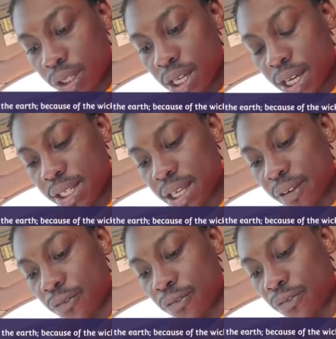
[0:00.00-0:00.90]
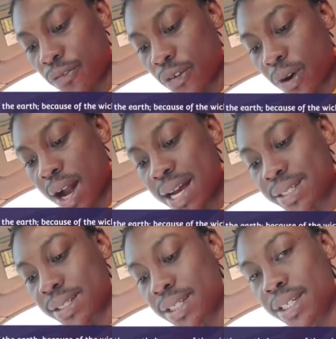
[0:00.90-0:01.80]
is that he said, for I
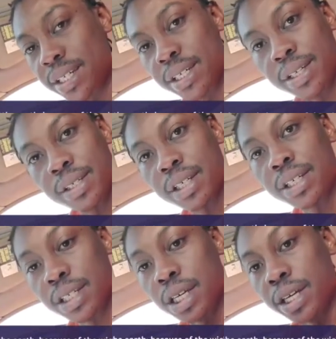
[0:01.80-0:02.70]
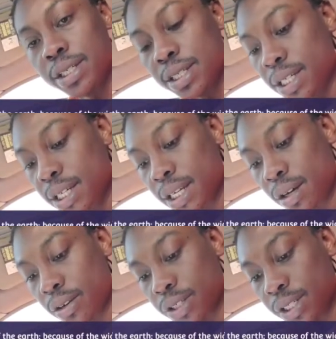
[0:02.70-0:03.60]
see, he can see and
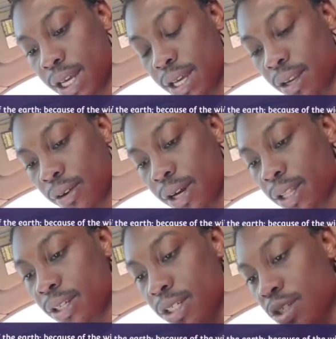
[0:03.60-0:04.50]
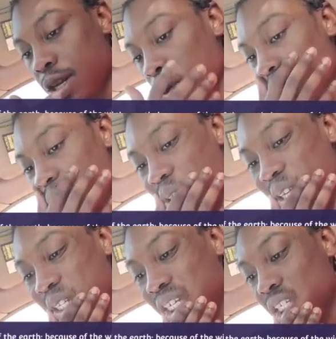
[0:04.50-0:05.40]
understand, right? And this is Noah
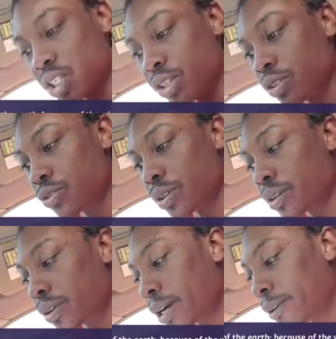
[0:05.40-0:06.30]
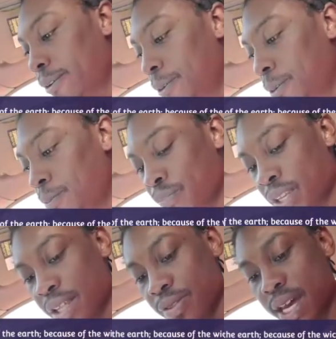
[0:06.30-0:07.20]
speaking to his children, right?
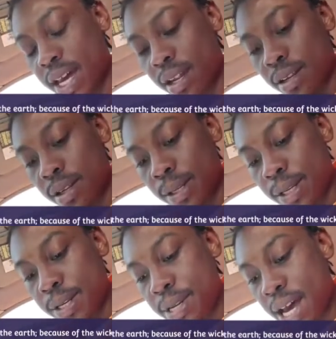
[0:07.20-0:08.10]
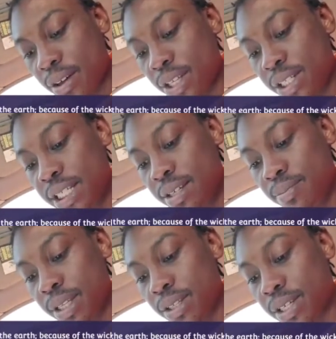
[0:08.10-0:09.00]
That now the
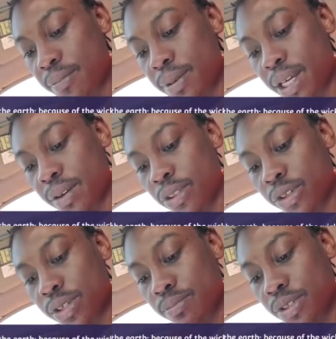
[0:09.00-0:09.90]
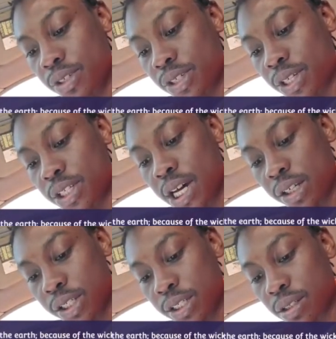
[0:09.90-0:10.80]
demons have begun their
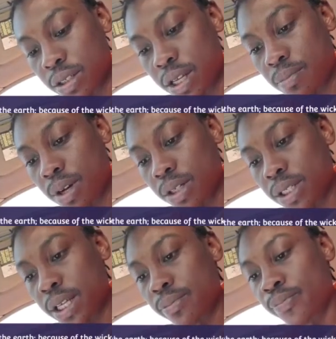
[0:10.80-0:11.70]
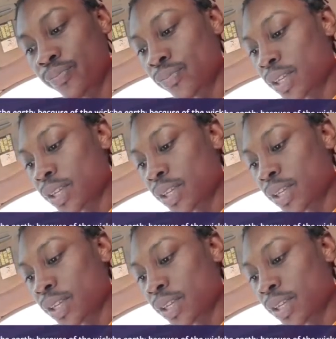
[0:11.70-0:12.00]
seductions amongst them.